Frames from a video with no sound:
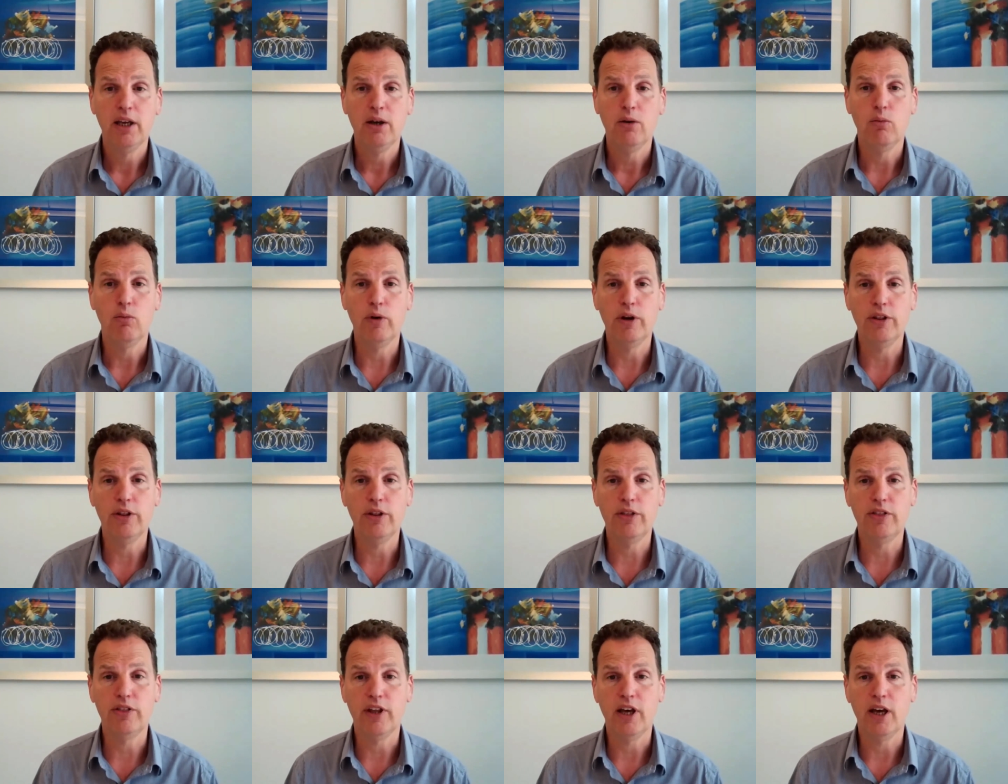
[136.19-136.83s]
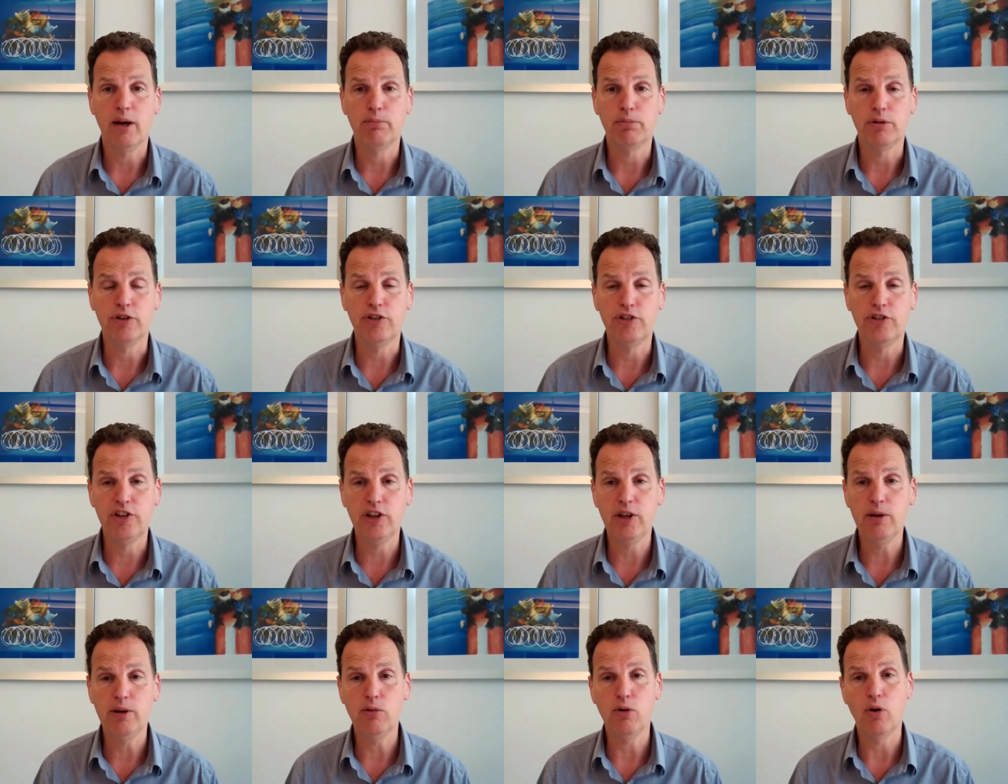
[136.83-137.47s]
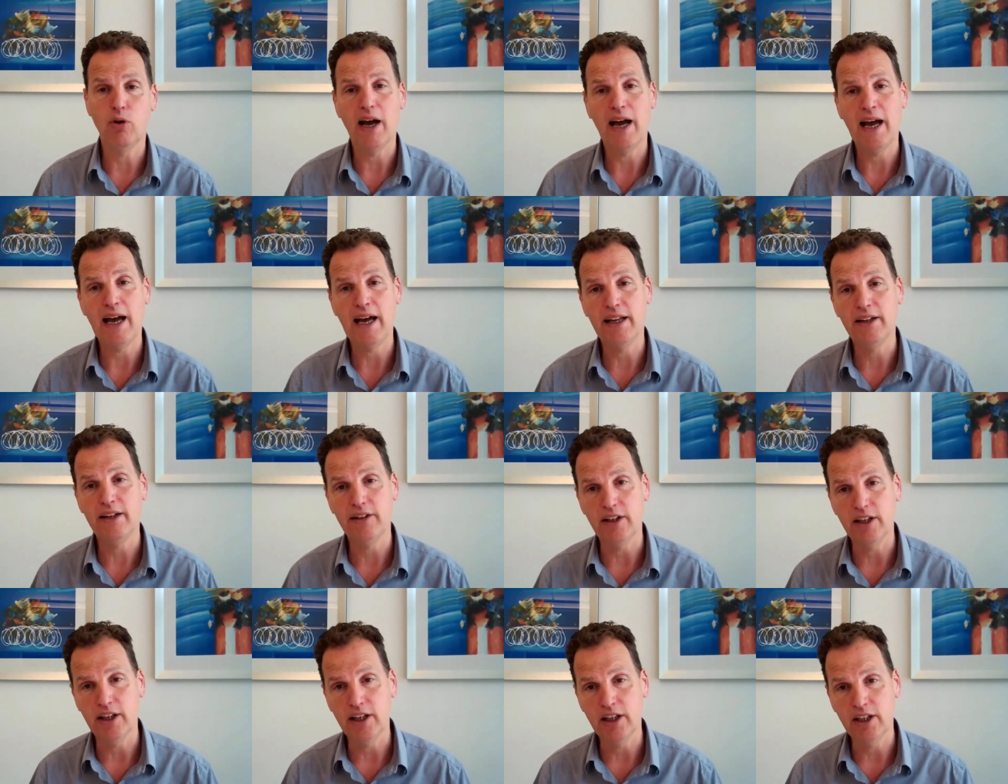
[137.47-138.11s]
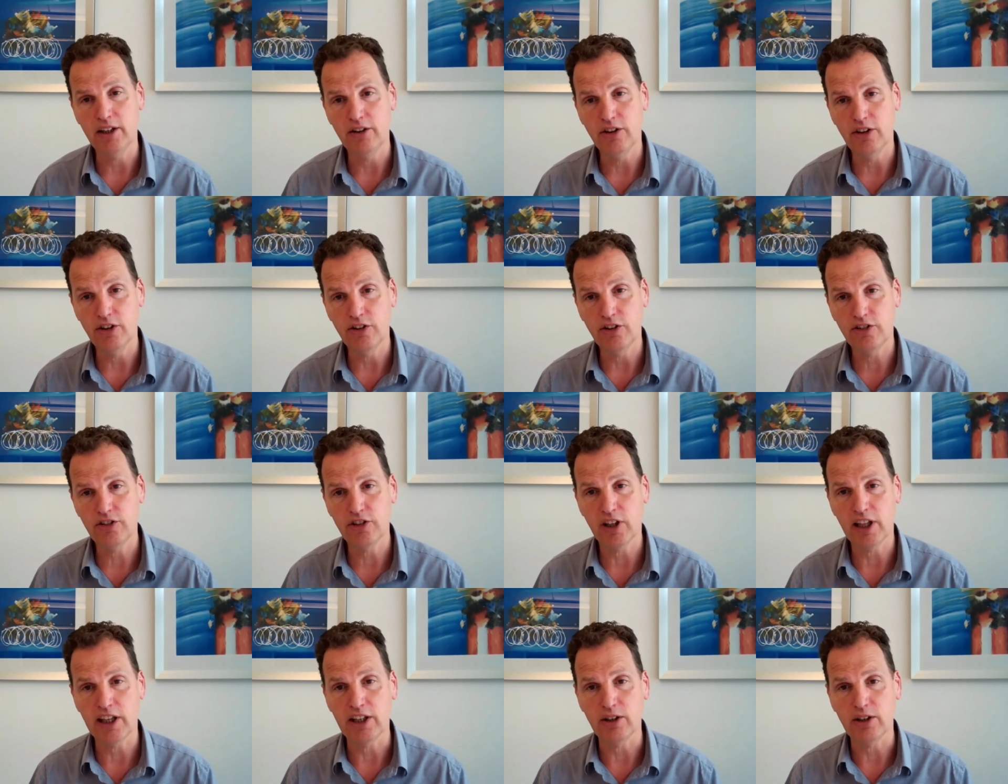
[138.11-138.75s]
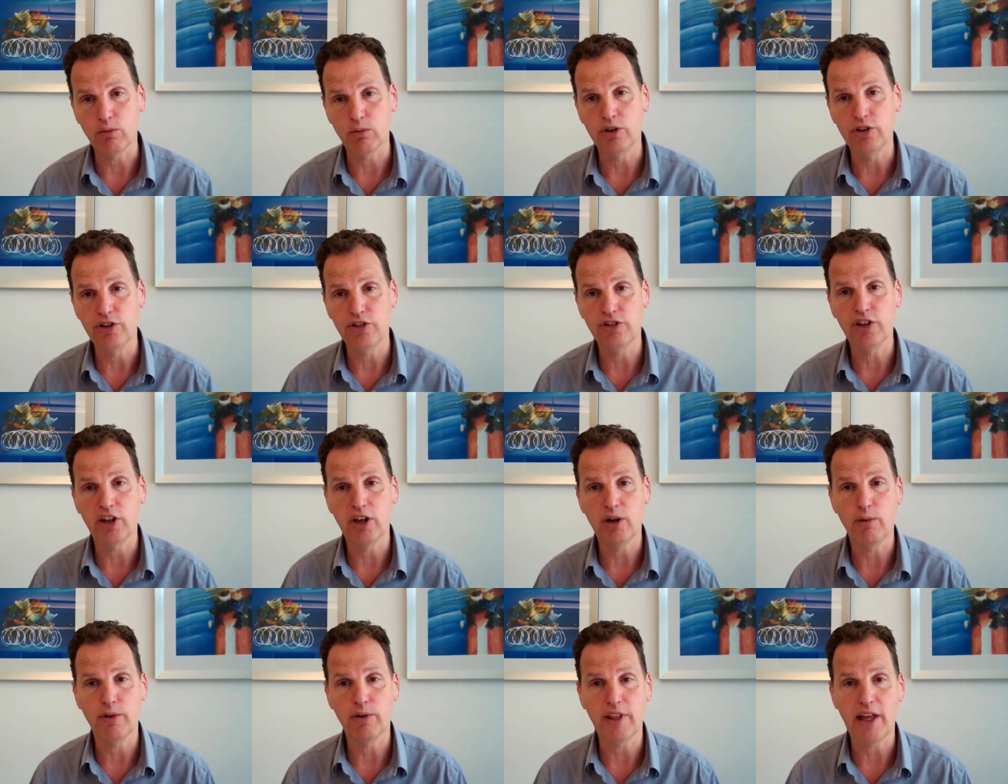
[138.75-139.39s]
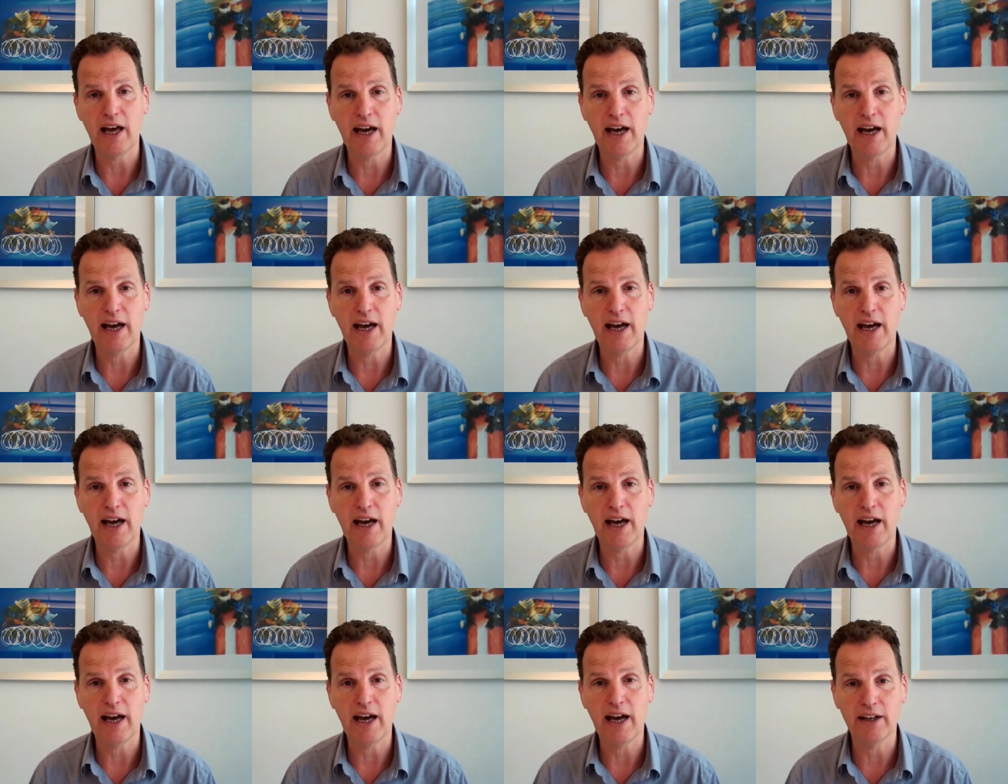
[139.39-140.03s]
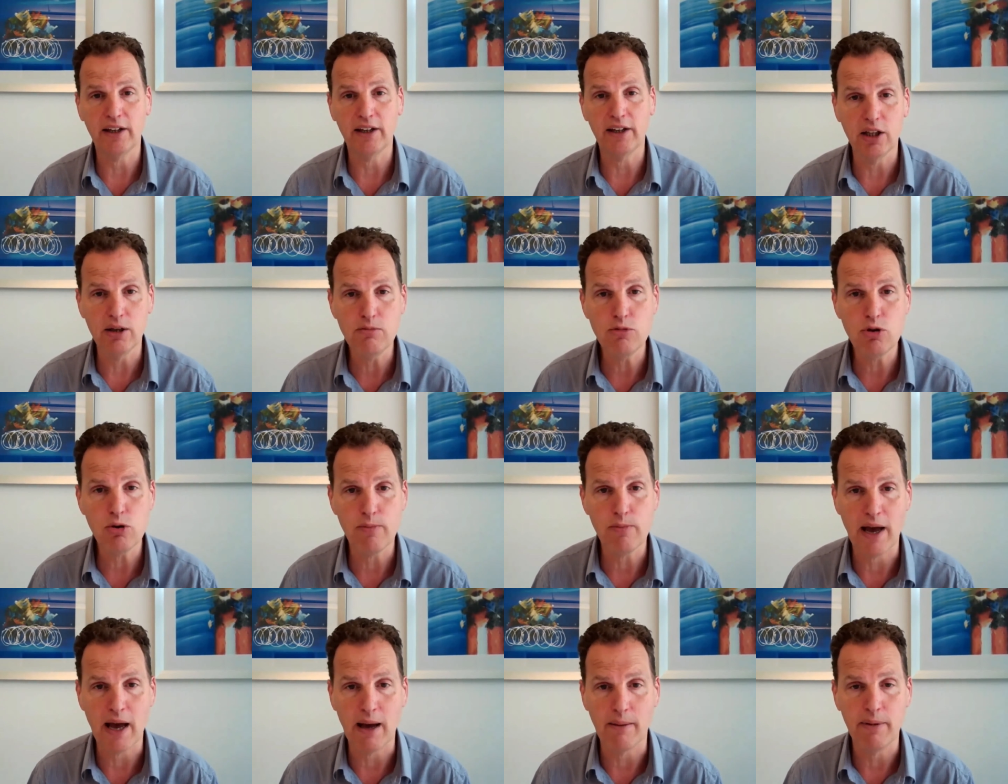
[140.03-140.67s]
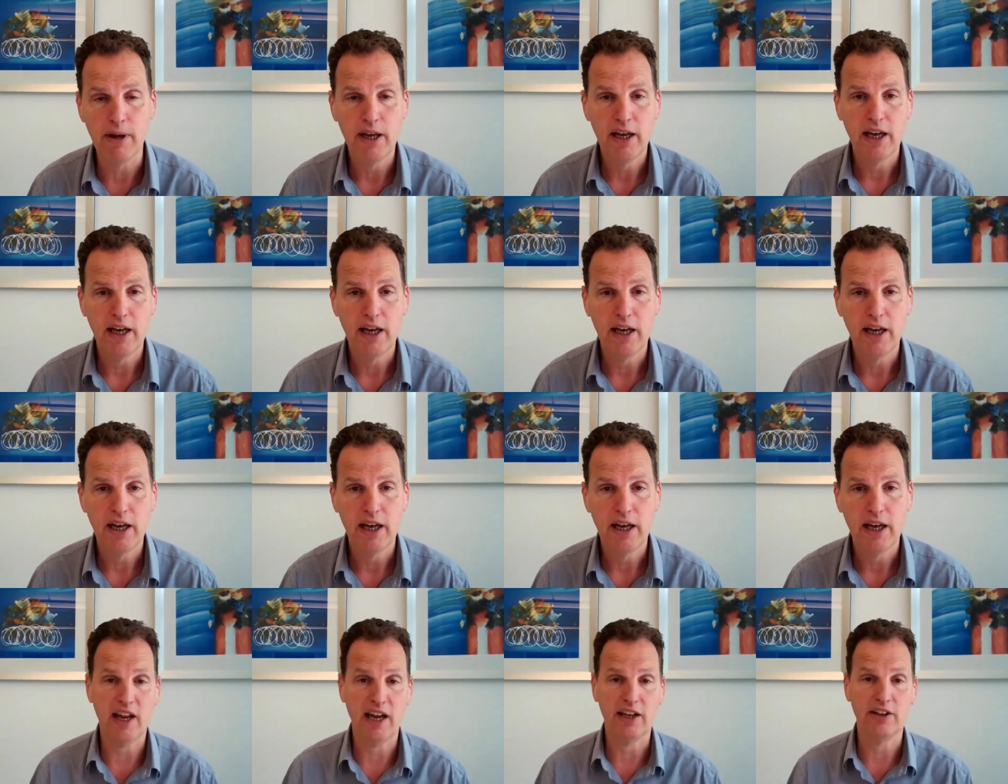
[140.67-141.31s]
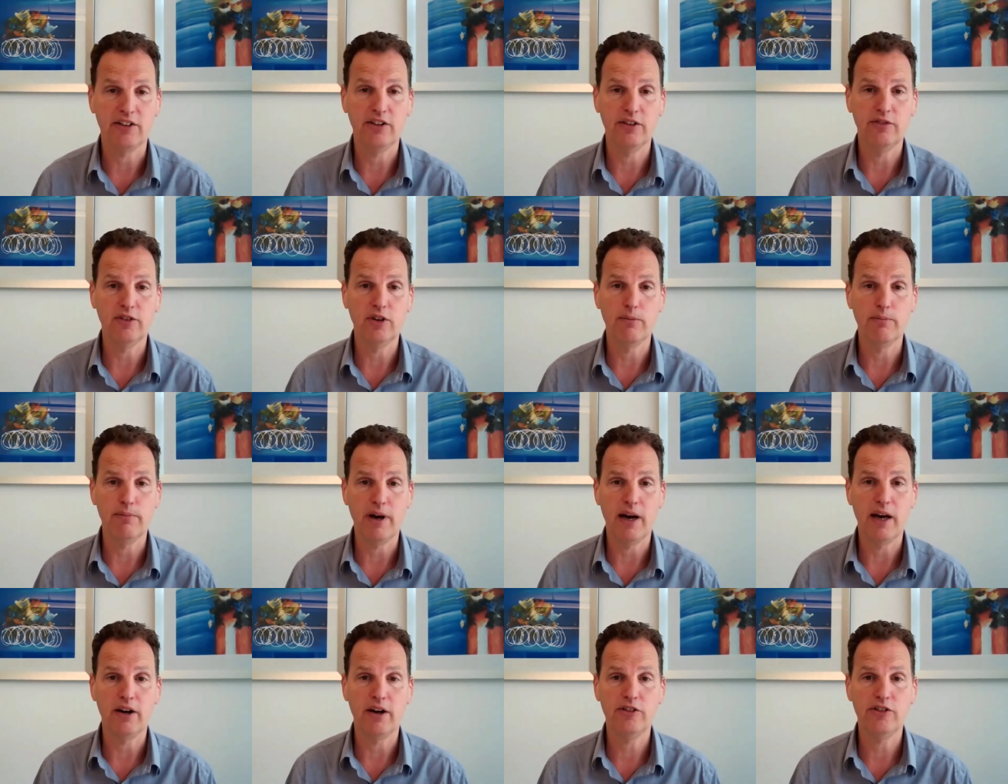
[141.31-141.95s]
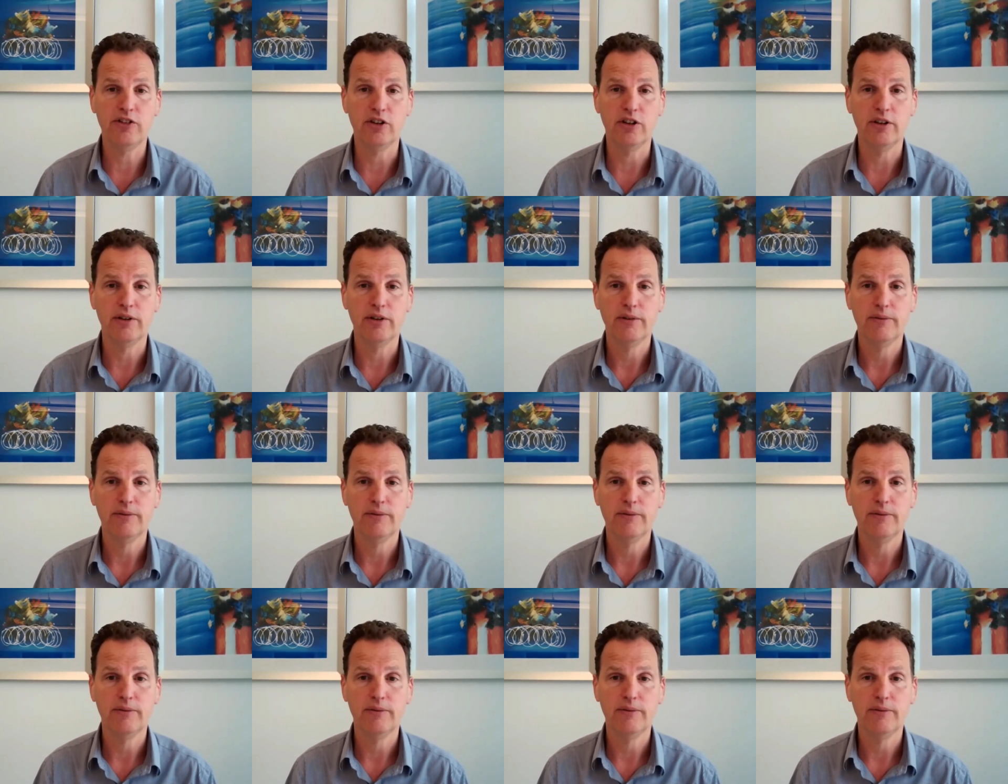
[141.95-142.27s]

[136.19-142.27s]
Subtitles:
with a placebo and in the SELECT-1 study with adalimumab as an active comparator.